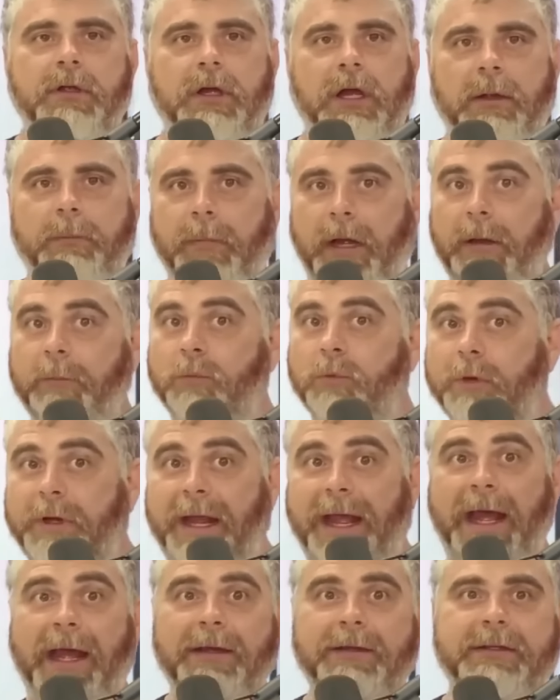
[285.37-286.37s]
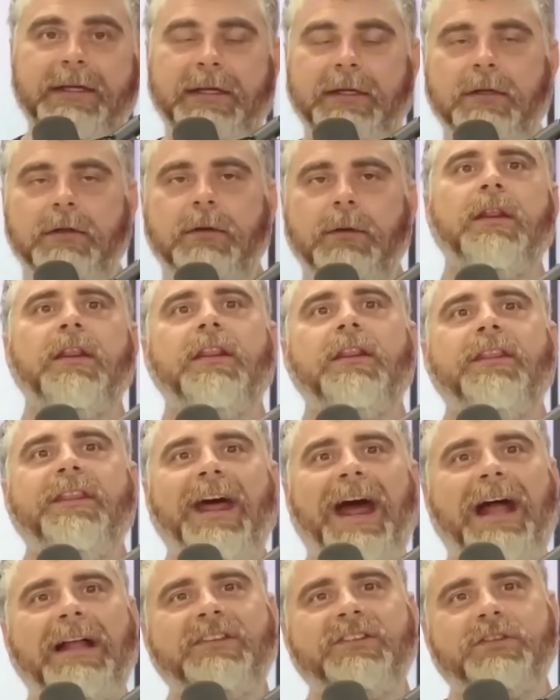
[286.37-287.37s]
I'm I'm reacting
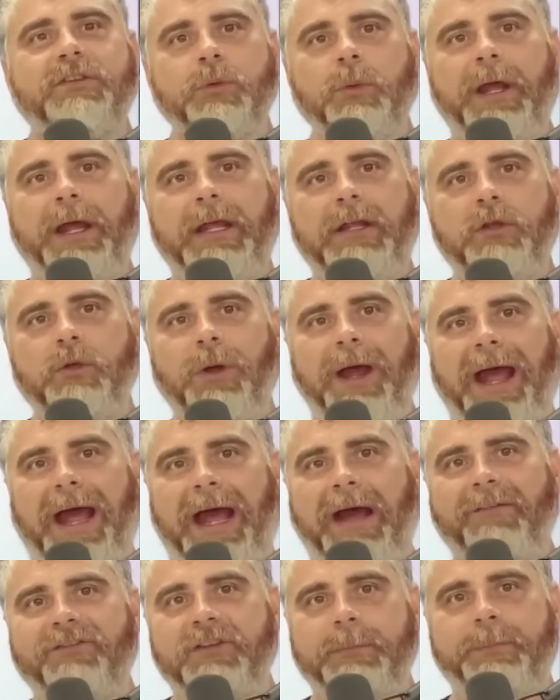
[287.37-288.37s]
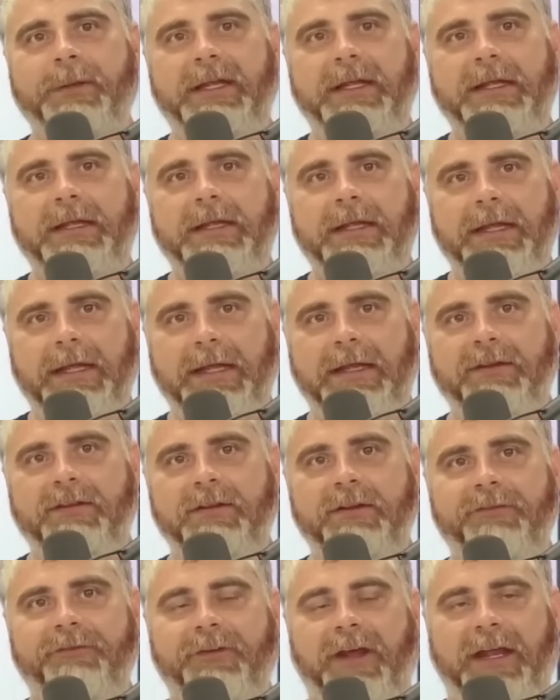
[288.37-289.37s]
that's the way you have to be
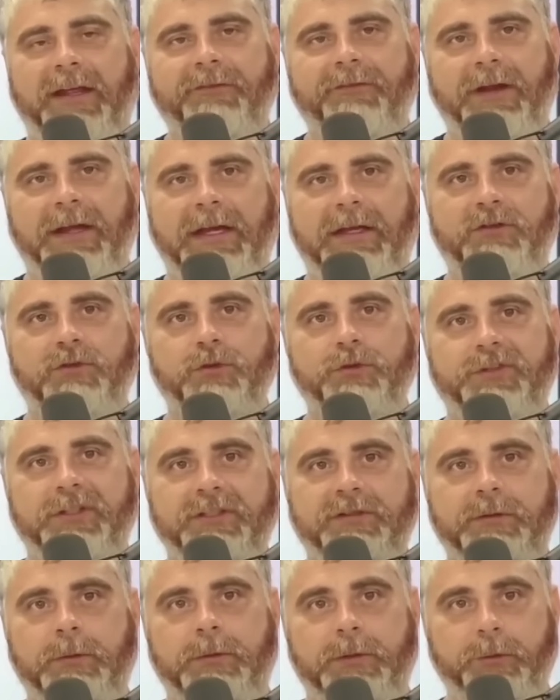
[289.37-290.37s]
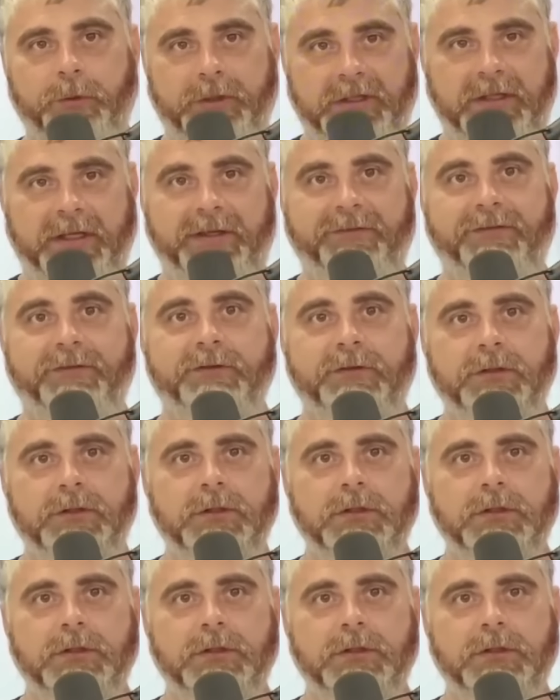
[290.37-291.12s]
in the fake financial system that we live.